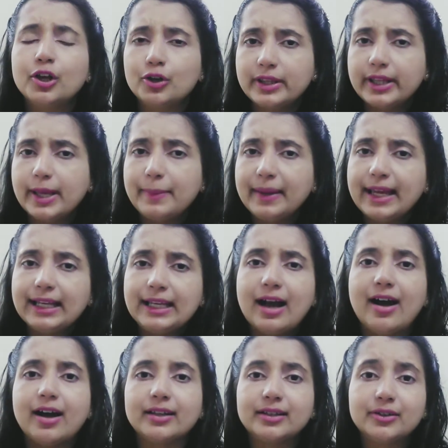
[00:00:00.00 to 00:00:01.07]
Could there be any
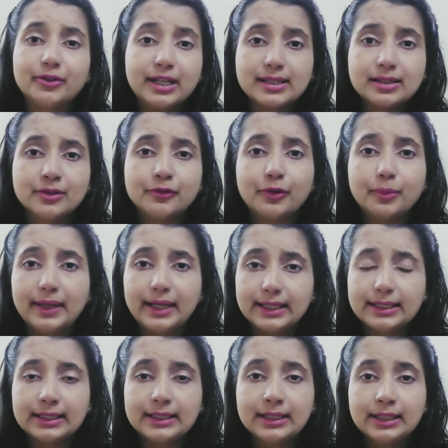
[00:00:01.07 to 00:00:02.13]
other reason for
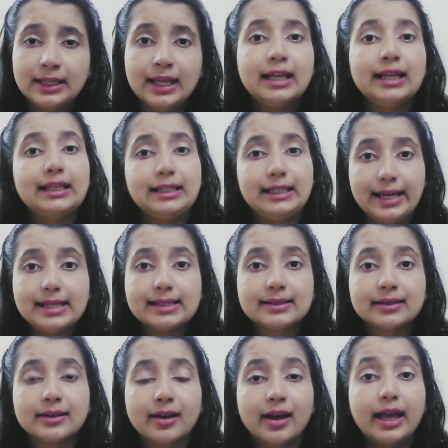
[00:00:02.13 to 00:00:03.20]
bleeding? Yes.
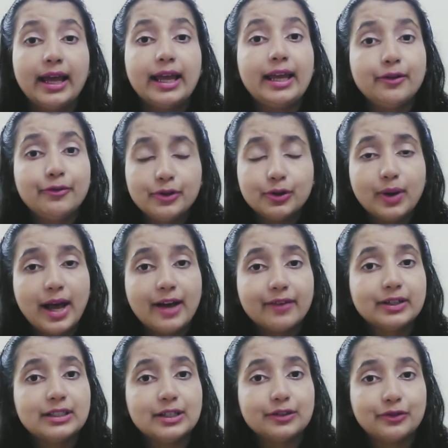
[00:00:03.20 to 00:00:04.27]
If you
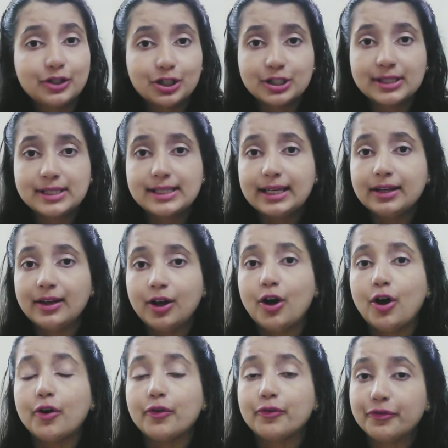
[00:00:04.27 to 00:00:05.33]
have a deficiency
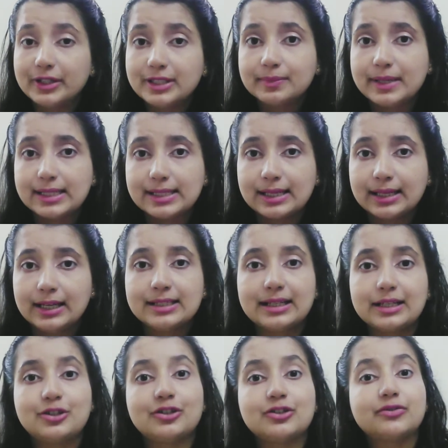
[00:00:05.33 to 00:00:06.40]
of vitamins
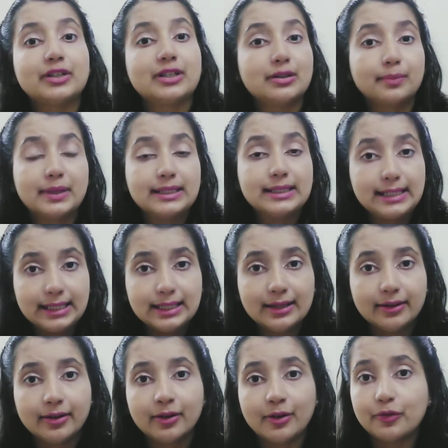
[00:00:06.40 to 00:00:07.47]
such as vitamin D
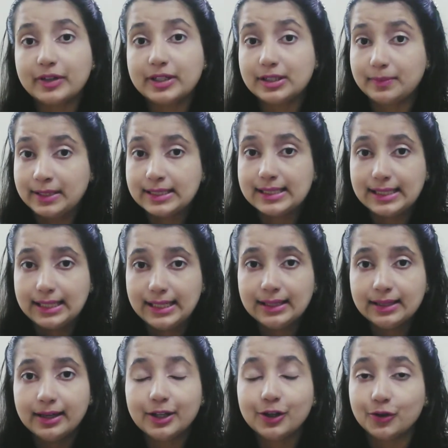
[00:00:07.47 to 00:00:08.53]
or vitamin C
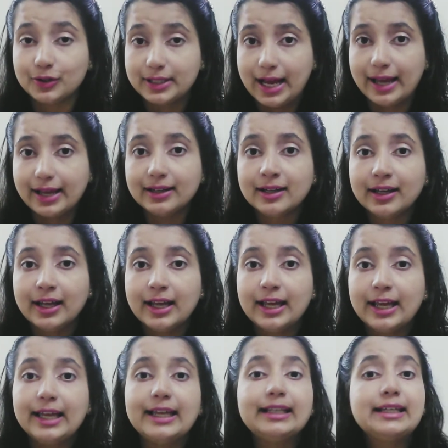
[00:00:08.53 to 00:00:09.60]
in your diet,
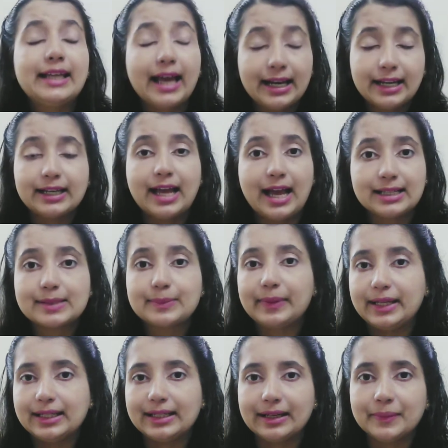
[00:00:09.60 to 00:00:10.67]
it can enhance
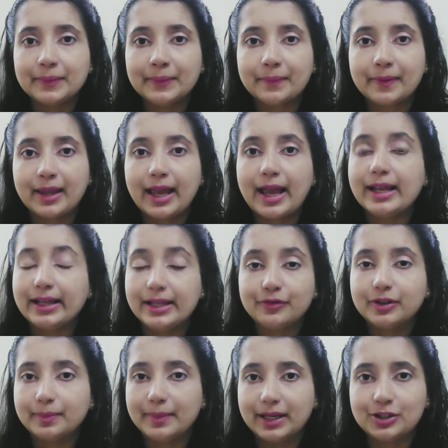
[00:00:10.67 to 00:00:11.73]
bleeding and
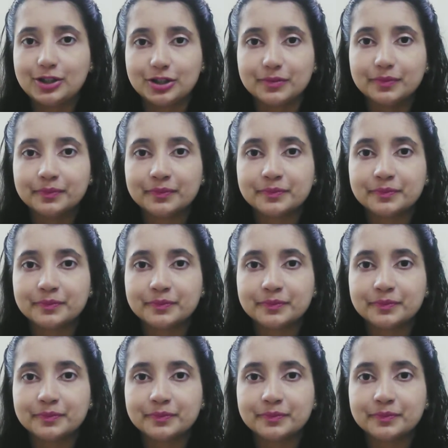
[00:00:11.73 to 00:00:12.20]
inflammation.